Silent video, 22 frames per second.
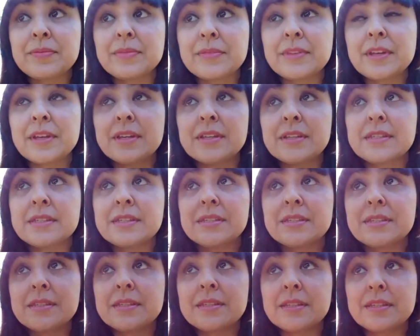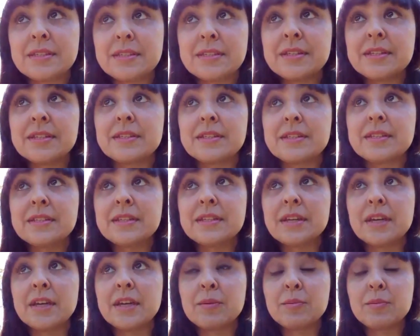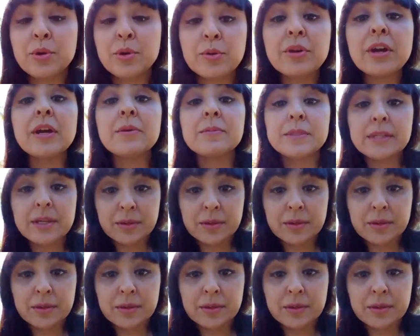assistance programs